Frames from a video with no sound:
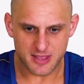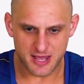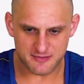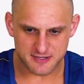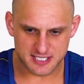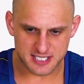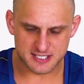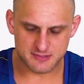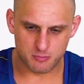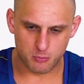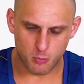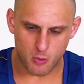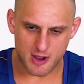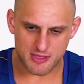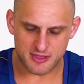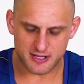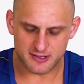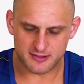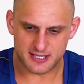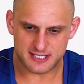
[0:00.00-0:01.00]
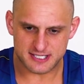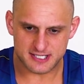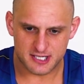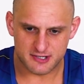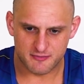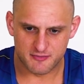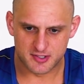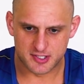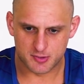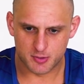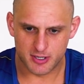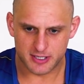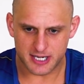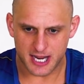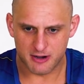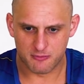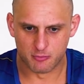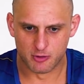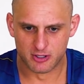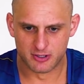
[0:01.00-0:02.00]
and this is where the, this is the difference between
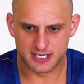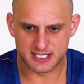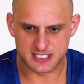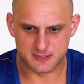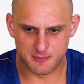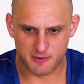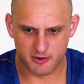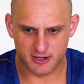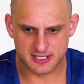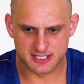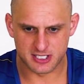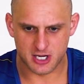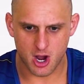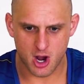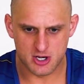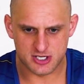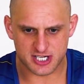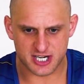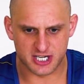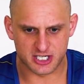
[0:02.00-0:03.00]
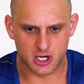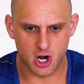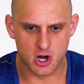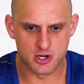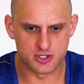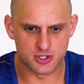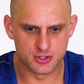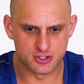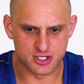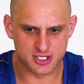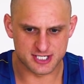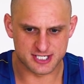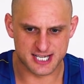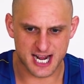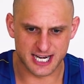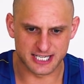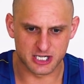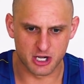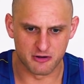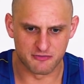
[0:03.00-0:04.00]
a really experienced coach and a coach who's just
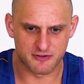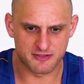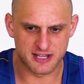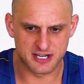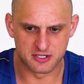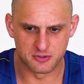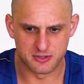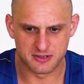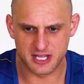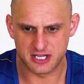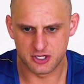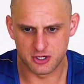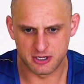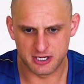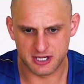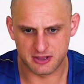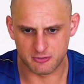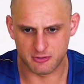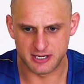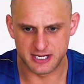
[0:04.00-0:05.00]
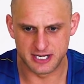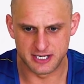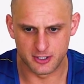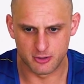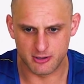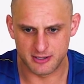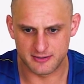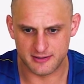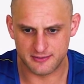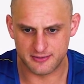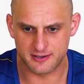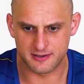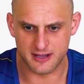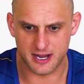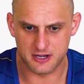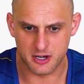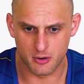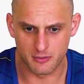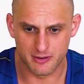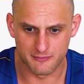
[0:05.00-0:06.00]
starting off and they're doing their uni three-year degree and they think
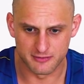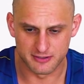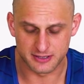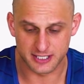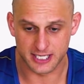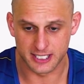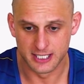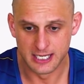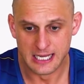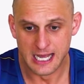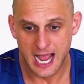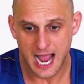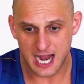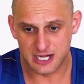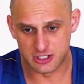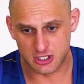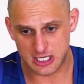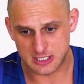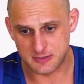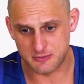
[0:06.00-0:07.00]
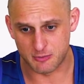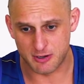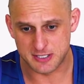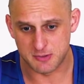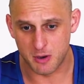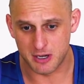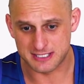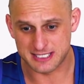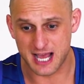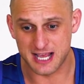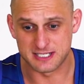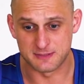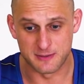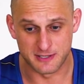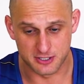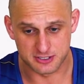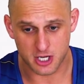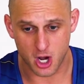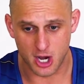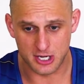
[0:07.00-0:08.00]
they know everything. And trust me, the reason why I say this is
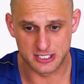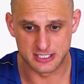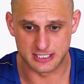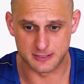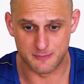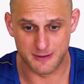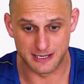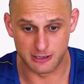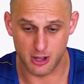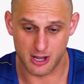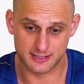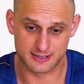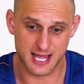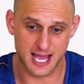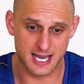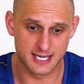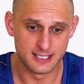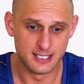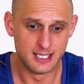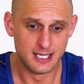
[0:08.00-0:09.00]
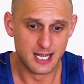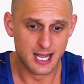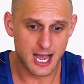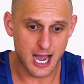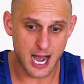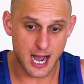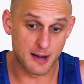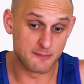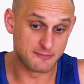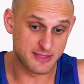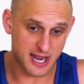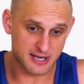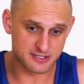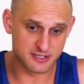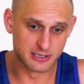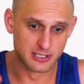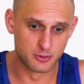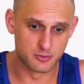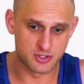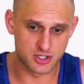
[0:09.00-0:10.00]
because I used to be like that, um, that
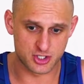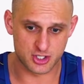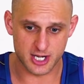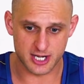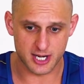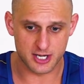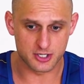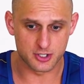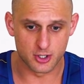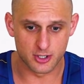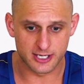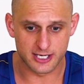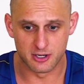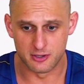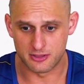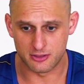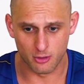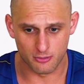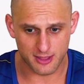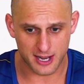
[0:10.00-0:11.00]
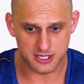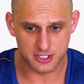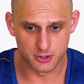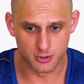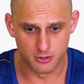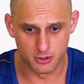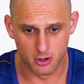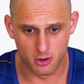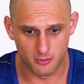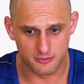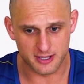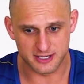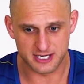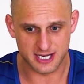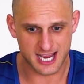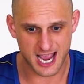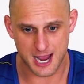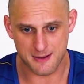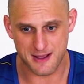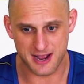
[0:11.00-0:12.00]
little shit at uni who thought they knew it all, and then
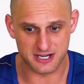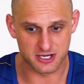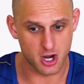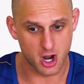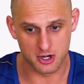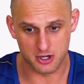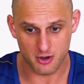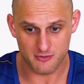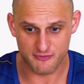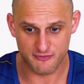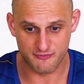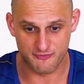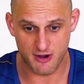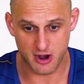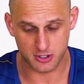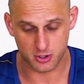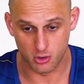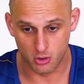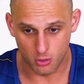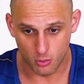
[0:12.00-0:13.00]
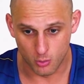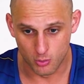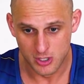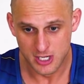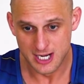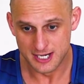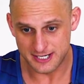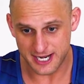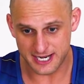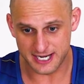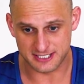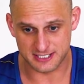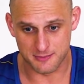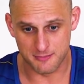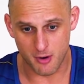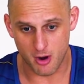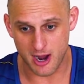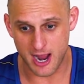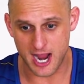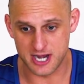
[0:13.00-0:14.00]
you came out, you go, I know fuck all. Now you get
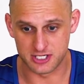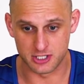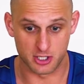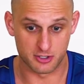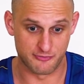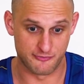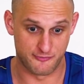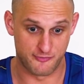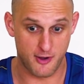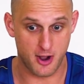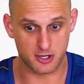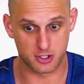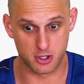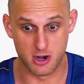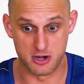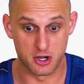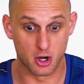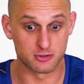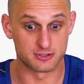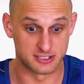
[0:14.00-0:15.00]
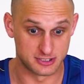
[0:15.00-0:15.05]
to my age, you're like, fuck, I know,